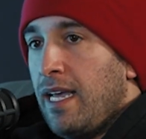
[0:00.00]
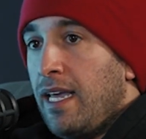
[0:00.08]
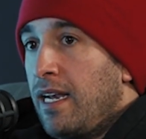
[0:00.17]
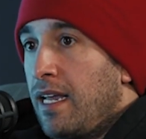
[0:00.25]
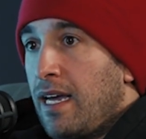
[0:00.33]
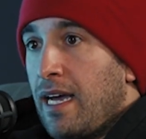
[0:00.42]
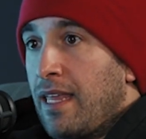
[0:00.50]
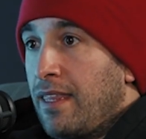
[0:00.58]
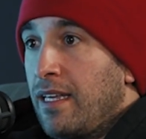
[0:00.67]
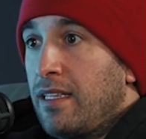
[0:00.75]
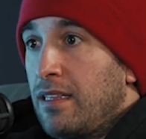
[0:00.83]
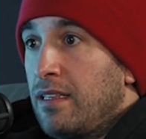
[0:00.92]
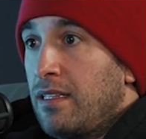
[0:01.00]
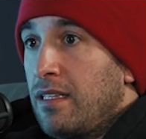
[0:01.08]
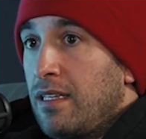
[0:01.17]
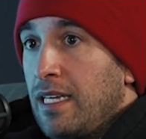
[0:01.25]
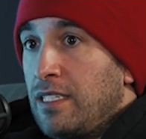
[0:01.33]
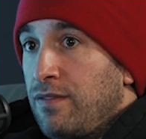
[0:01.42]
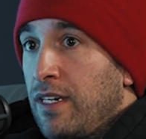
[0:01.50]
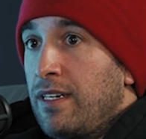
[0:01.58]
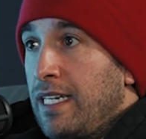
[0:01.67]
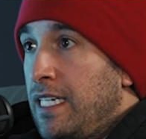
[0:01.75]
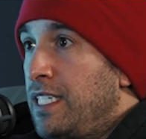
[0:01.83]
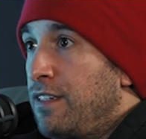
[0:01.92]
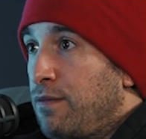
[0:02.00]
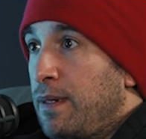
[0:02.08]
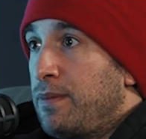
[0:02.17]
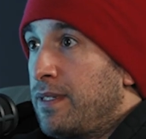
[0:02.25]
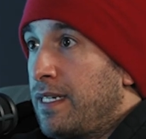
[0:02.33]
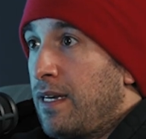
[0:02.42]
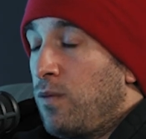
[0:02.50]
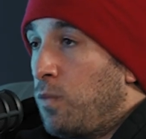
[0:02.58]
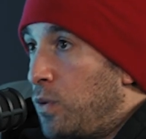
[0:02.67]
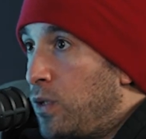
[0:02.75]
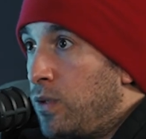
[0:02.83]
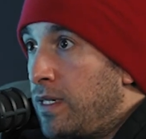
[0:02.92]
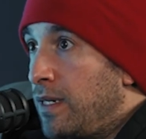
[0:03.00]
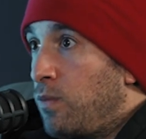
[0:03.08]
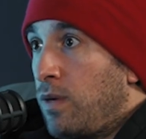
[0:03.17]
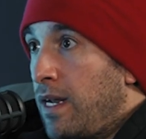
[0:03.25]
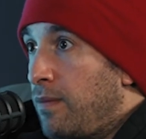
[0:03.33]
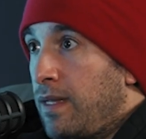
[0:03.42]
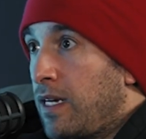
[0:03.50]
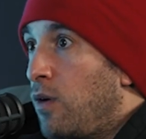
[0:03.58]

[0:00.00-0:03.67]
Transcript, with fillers: And I think it's very easy for people to get wooed and like,